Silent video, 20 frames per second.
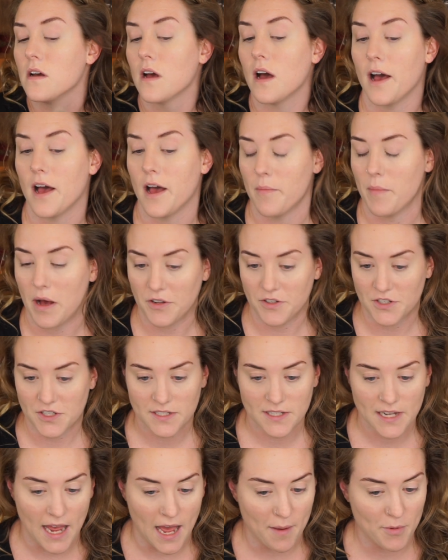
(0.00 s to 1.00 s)
I'll
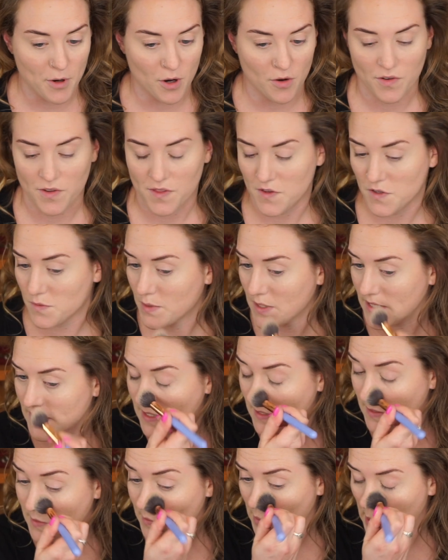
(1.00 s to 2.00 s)
just tap over those
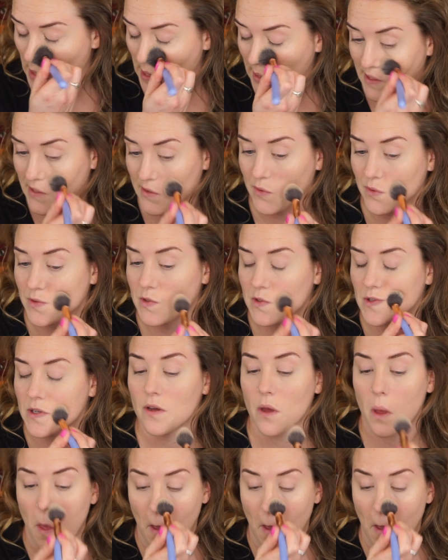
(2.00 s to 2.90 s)
places where I used